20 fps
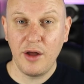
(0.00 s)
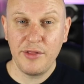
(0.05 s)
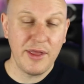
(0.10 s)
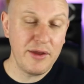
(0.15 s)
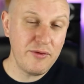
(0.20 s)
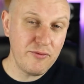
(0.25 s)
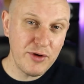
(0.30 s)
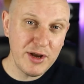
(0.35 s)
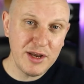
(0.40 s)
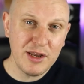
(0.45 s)

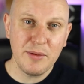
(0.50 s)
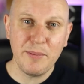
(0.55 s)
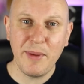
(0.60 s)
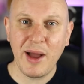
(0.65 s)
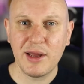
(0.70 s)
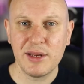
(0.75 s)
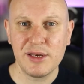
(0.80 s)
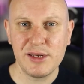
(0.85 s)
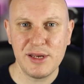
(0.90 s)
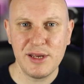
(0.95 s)
they reading
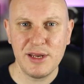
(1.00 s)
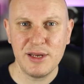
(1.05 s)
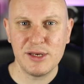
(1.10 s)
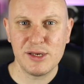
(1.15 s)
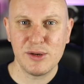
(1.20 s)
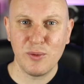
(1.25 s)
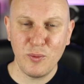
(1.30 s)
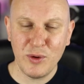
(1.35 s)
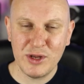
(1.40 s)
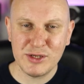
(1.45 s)

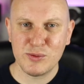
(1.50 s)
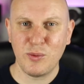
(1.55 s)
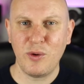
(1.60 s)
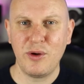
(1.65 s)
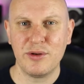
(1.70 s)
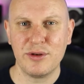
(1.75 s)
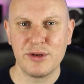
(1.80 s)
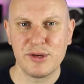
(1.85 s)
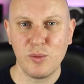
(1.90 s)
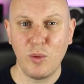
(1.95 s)
magazines, and which
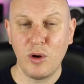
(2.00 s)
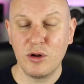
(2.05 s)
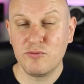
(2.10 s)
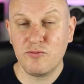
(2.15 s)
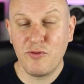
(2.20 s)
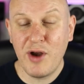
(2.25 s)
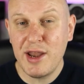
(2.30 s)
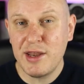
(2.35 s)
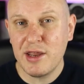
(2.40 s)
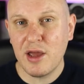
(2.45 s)
ones? What
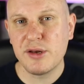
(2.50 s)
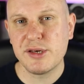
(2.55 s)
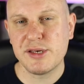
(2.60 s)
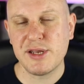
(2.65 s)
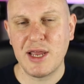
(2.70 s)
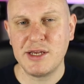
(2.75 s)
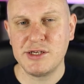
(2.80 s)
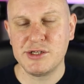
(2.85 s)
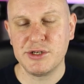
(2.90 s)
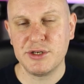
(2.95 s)
radio
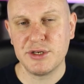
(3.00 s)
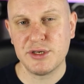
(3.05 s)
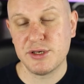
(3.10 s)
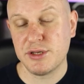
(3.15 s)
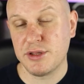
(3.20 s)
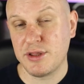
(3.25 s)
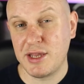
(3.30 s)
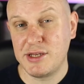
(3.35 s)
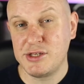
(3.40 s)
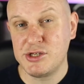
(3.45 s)
stations
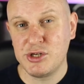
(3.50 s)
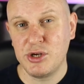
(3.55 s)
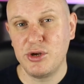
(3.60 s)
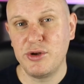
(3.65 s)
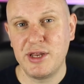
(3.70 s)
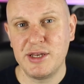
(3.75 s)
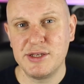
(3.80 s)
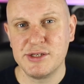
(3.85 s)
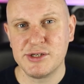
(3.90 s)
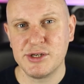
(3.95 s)
do they
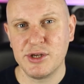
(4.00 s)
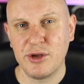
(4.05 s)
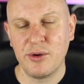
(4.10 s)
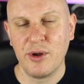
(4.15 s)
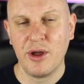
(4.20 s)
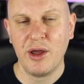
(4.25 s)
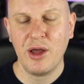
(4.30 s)
tune into,